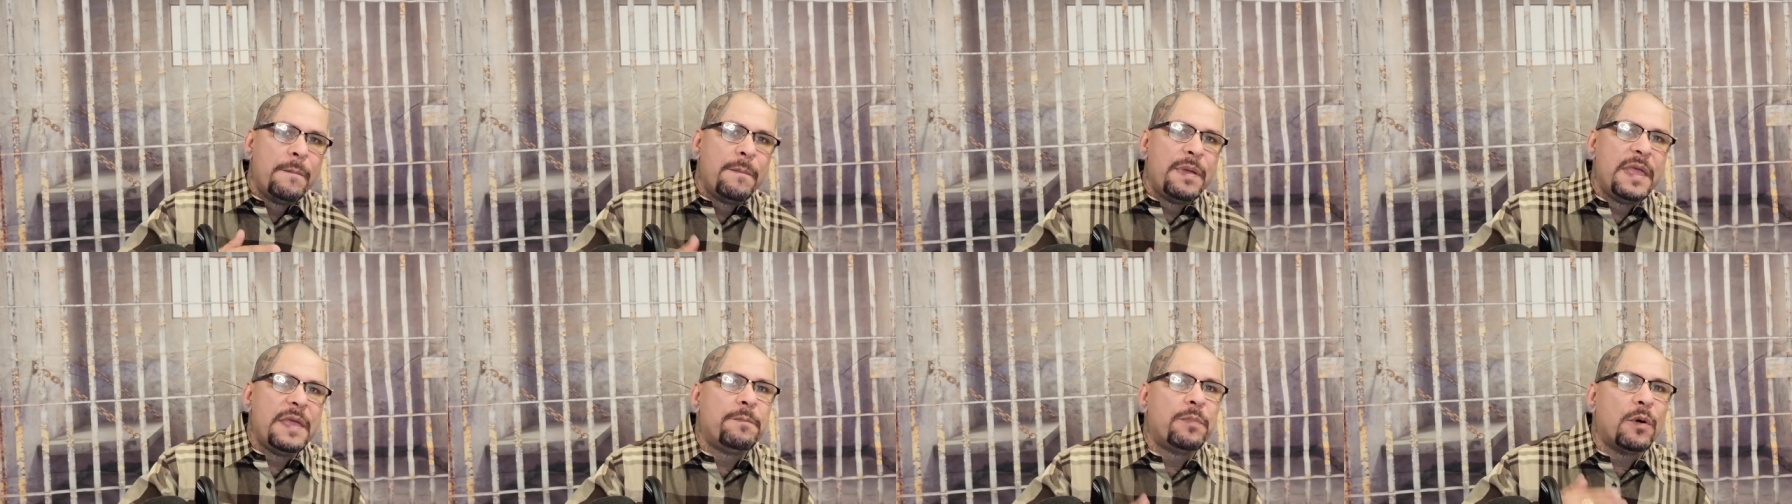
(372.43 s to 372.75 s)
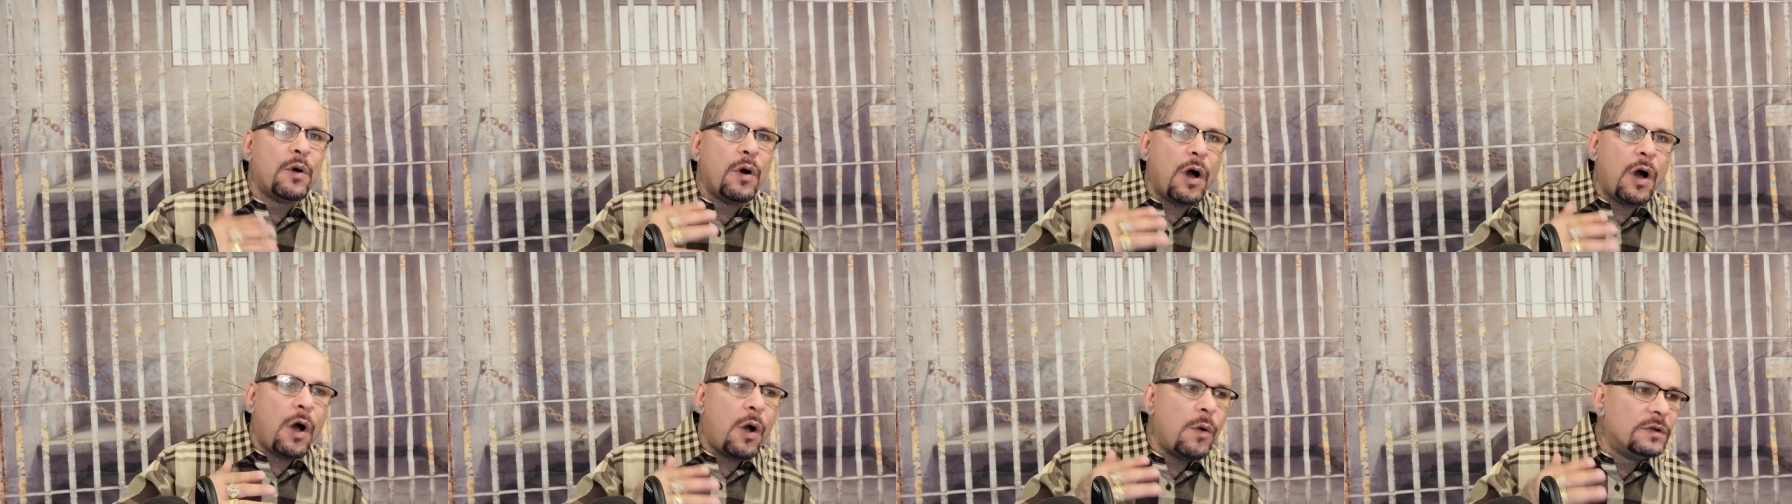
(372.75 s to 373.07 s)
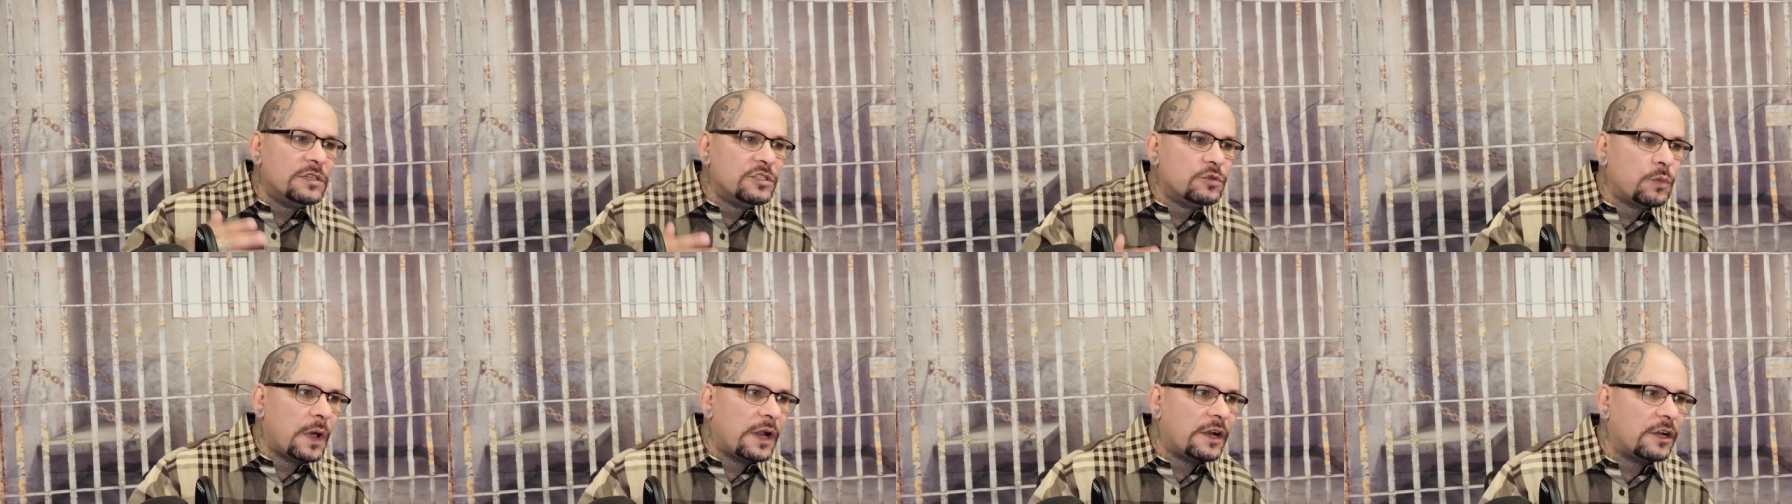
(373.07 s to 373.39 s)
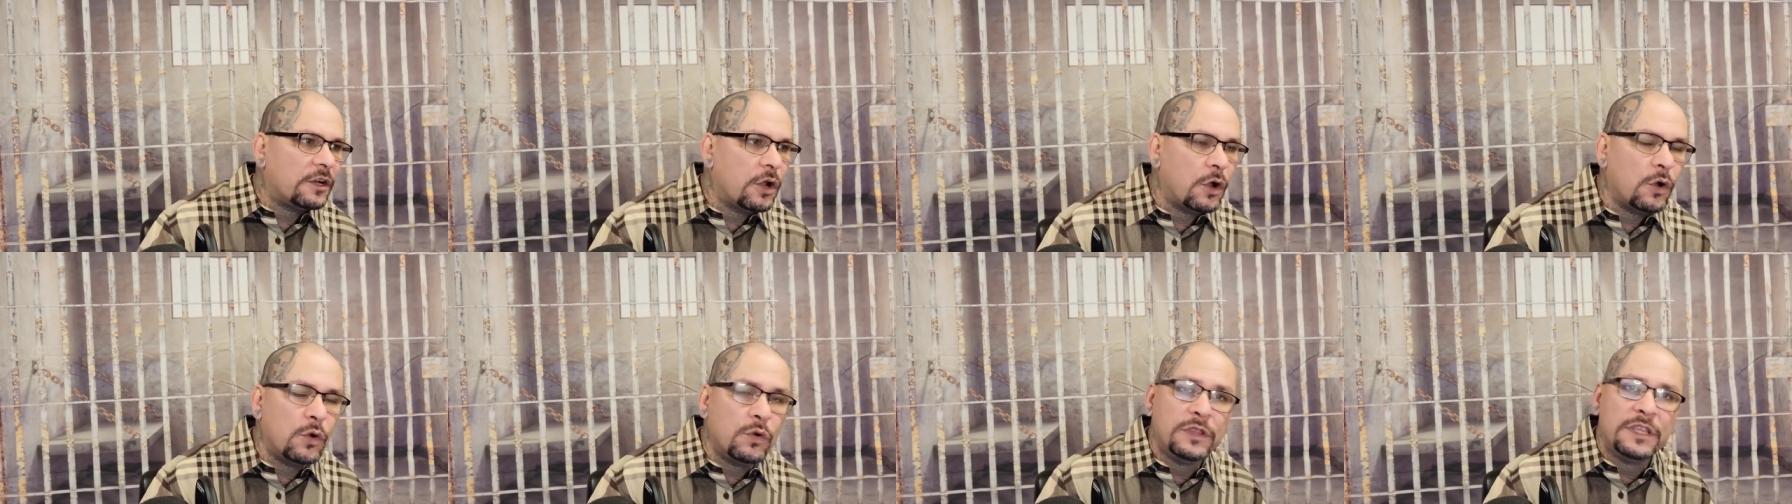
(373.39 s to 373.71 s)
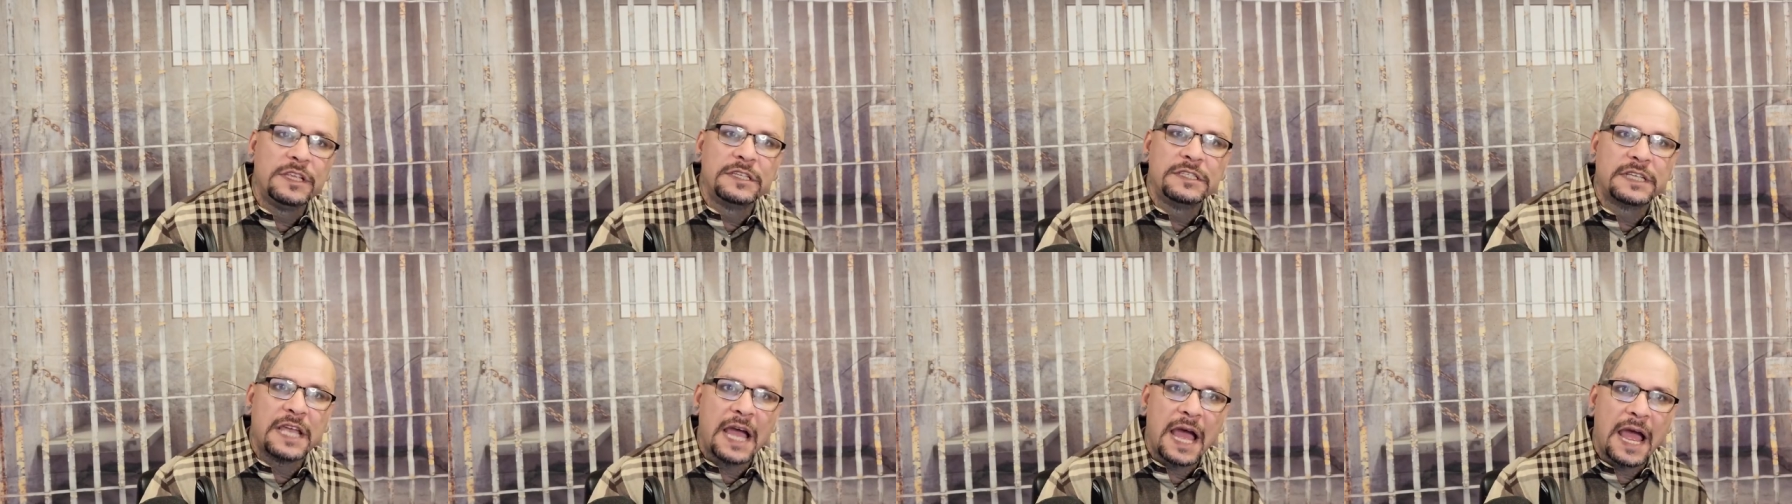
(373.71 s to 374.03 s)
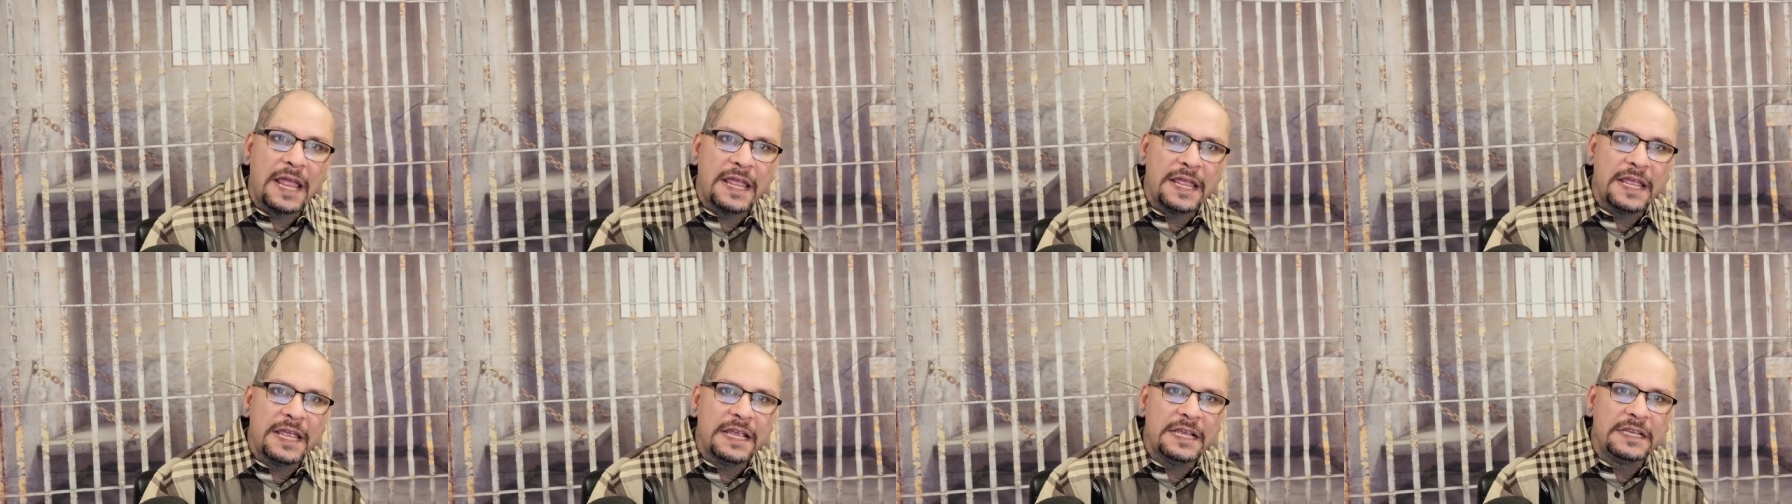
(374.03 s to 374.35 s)
people always want to know who this
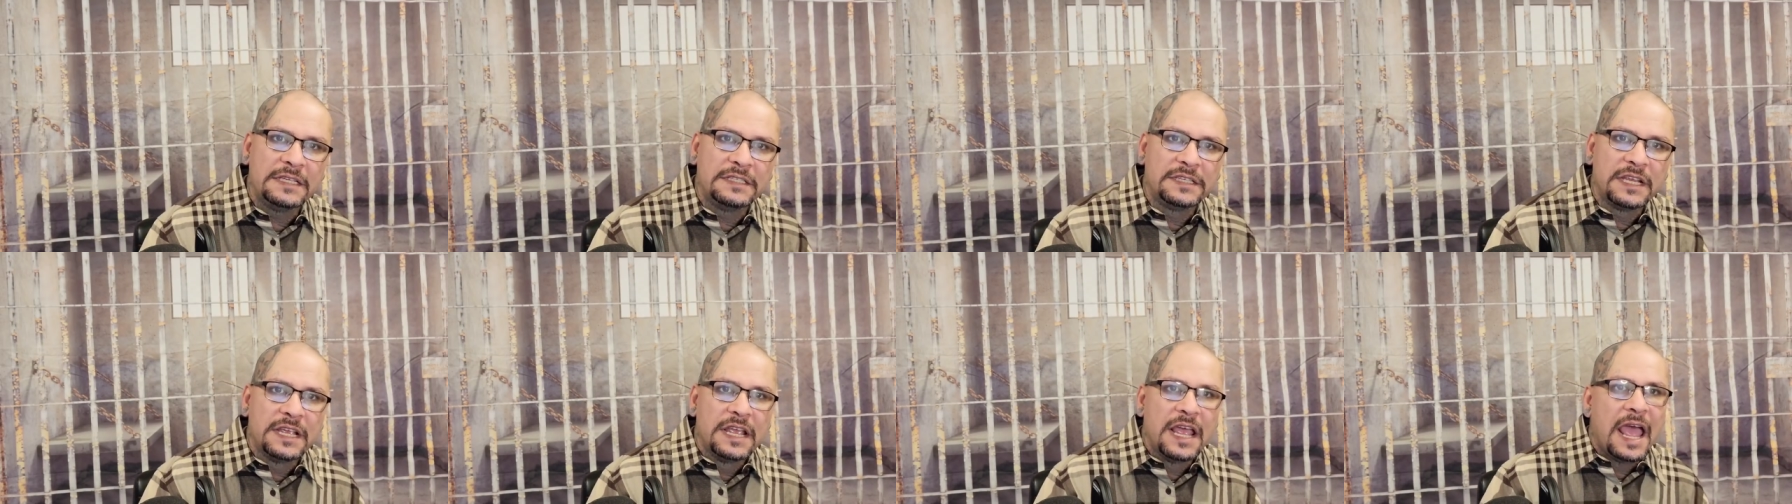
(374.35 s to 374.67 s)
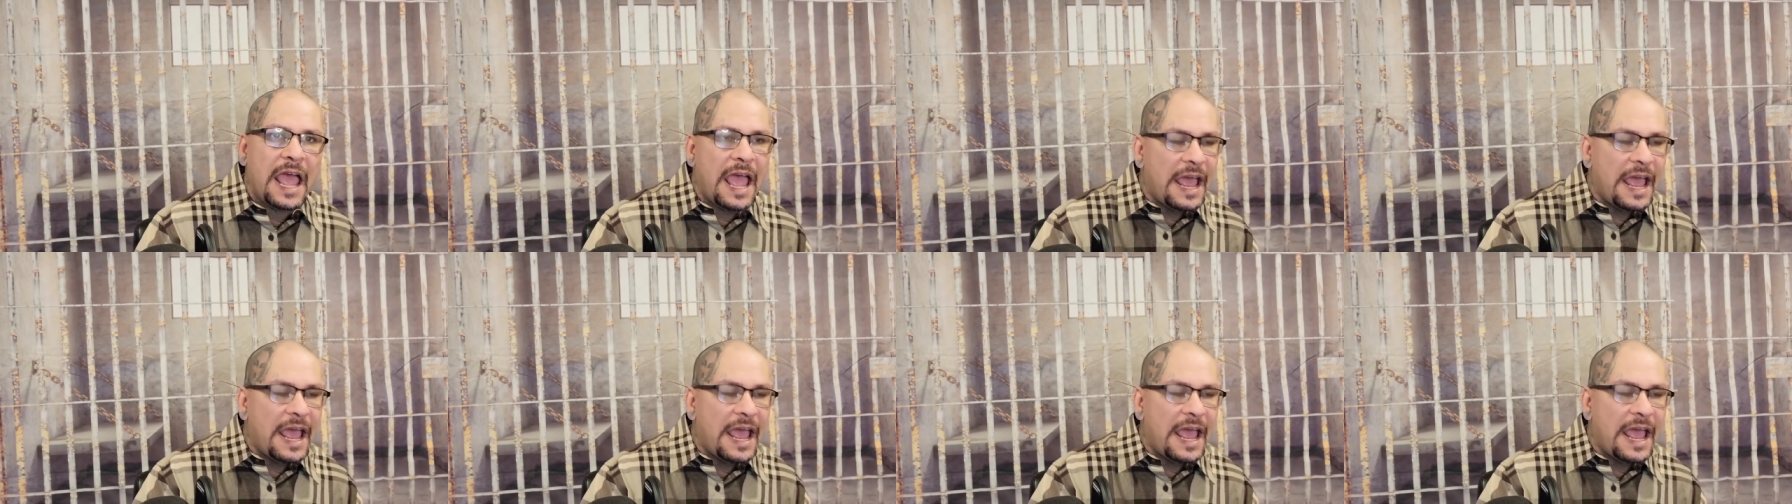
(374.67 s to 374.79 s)
guy is.